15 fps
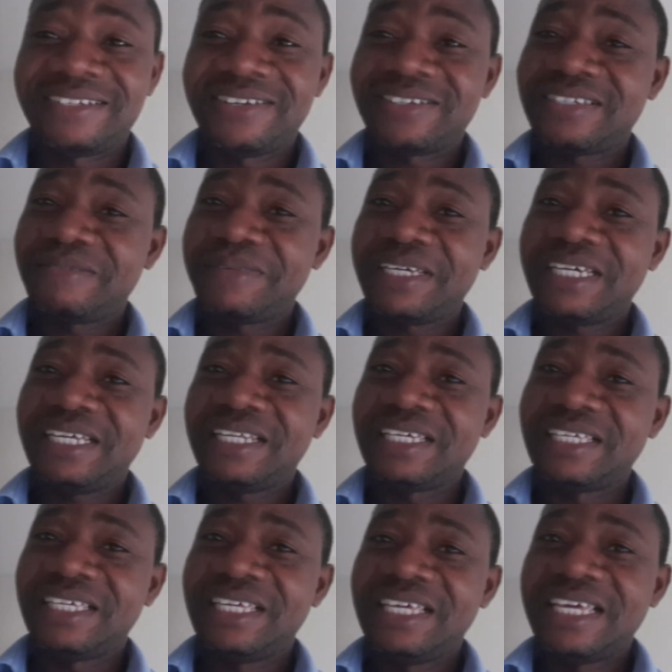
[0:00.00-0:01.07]

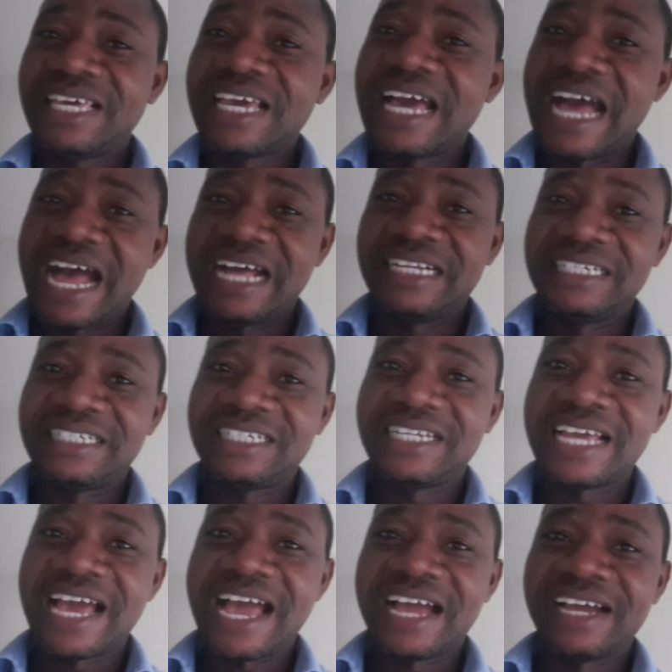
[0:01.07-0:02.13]
accepted. My channel has been
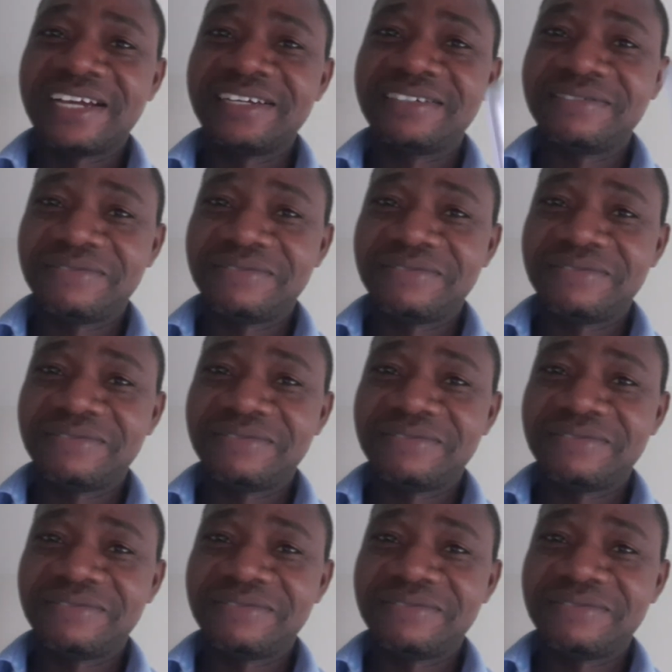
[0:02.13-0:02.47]
accepted into the